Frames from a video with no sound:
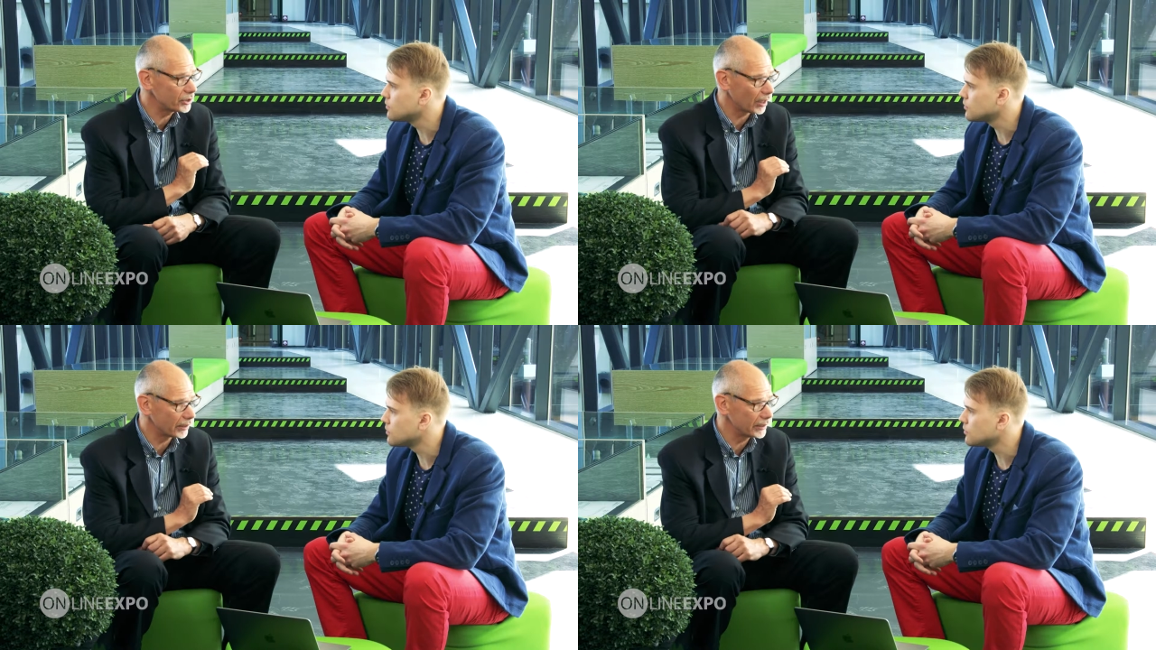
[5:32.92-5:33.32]

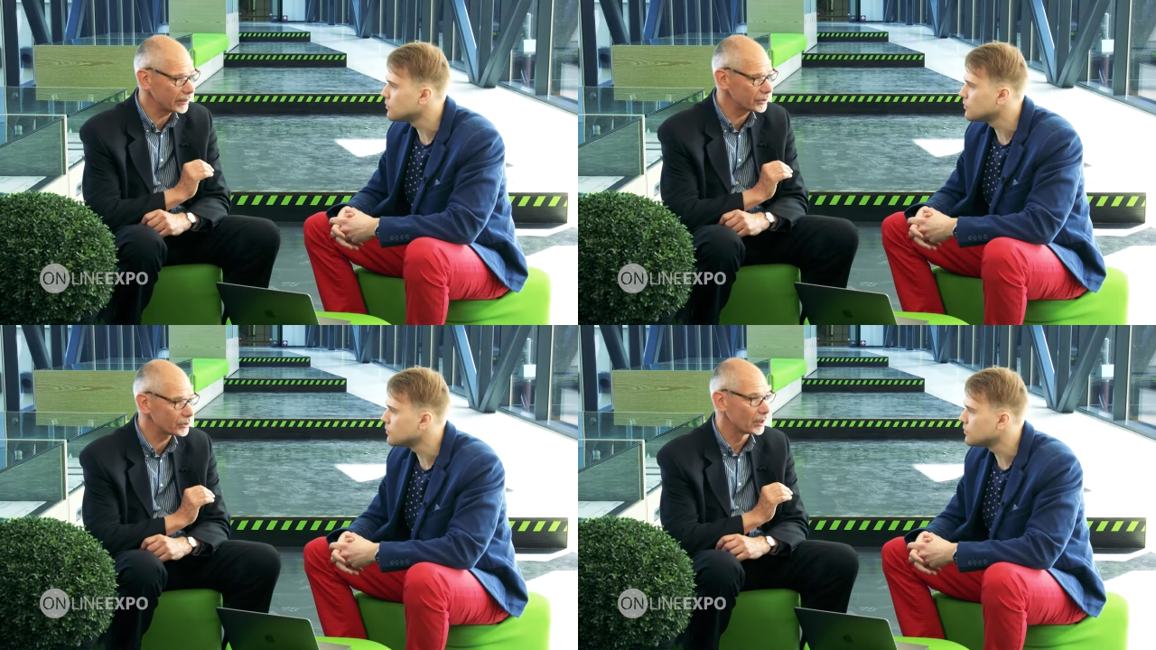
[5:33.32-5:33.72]
Speaker 1: the
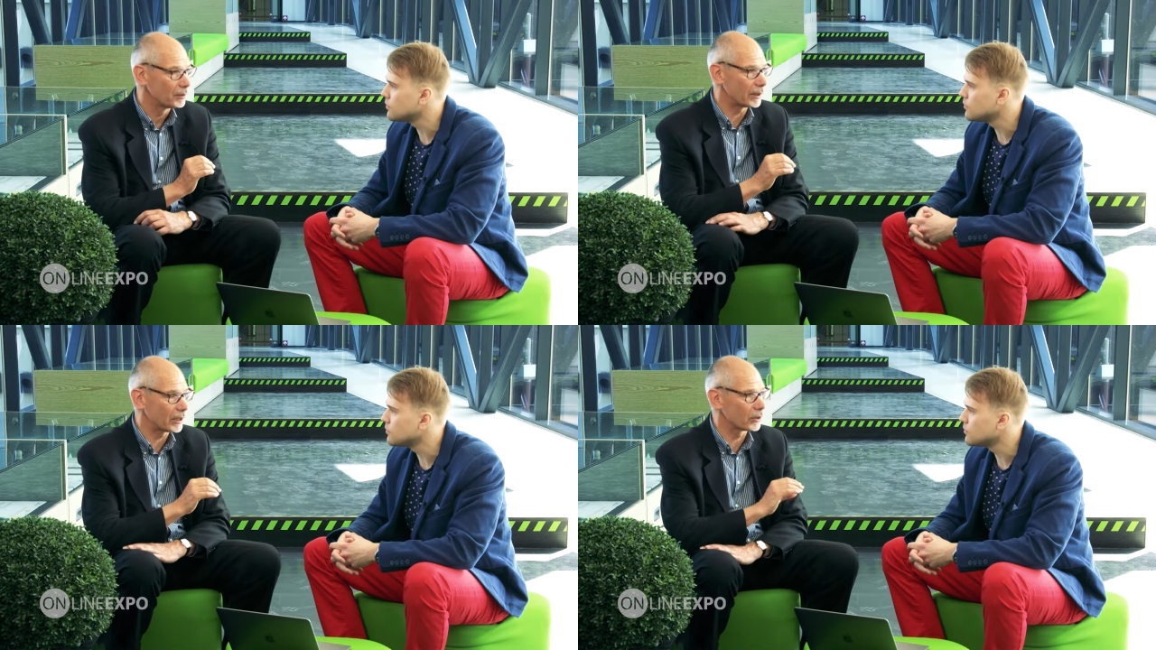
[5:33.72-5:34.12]
ideas
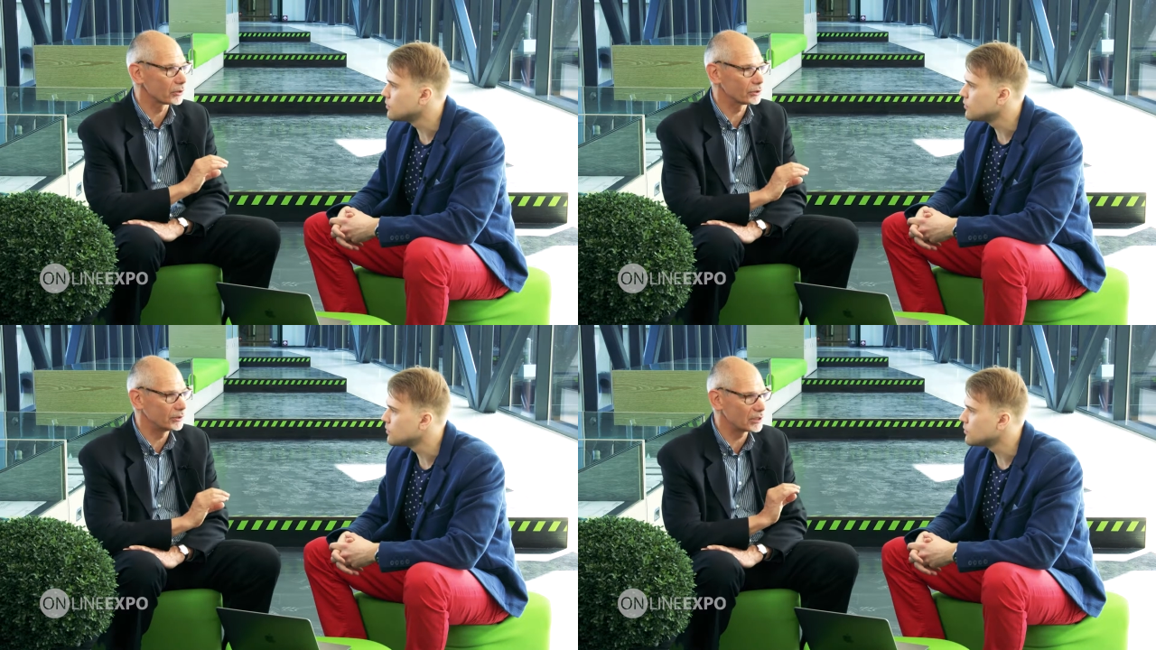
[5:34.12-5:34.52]

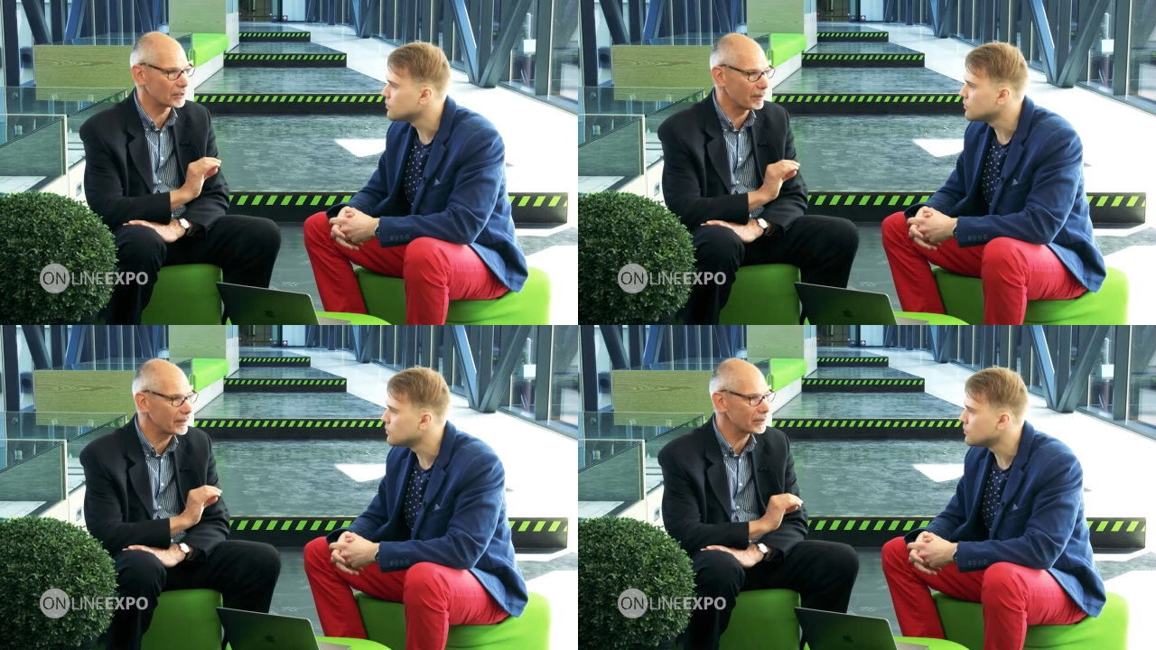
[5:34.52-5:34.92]
because the
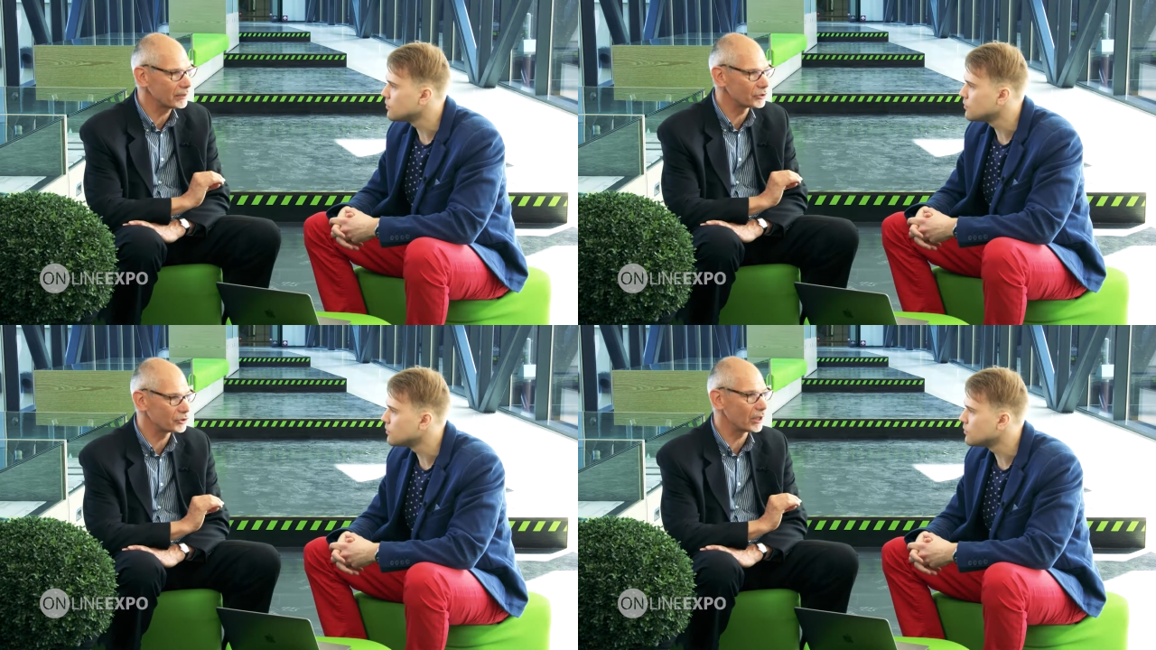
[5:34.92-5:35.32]
cement
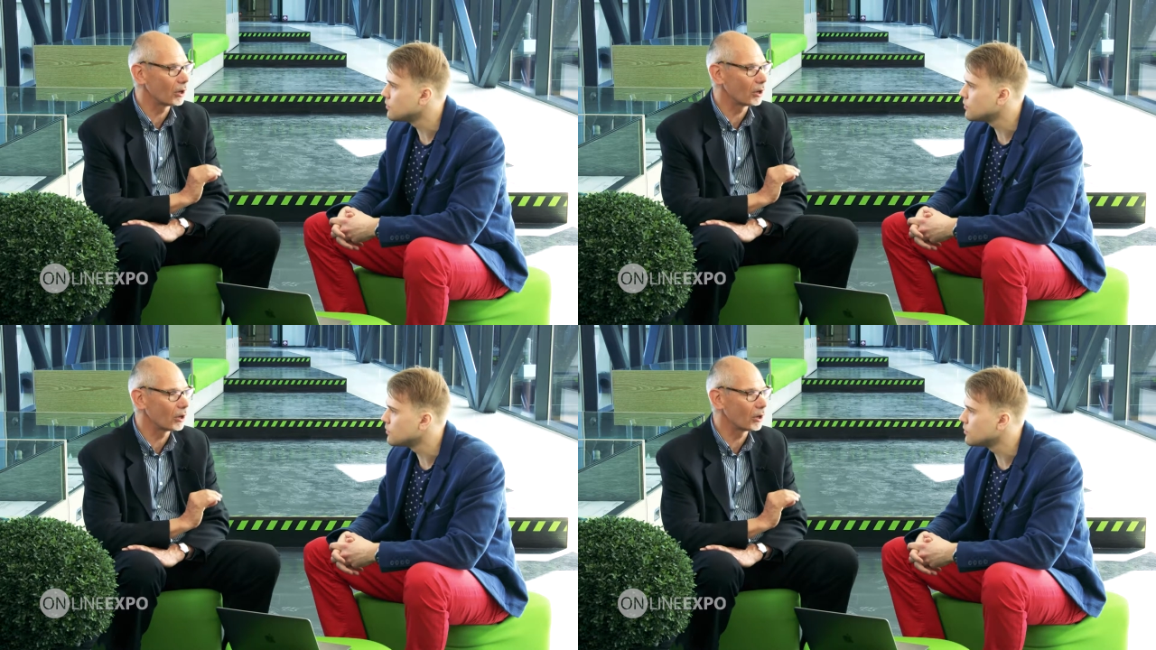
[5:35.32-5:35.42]
industry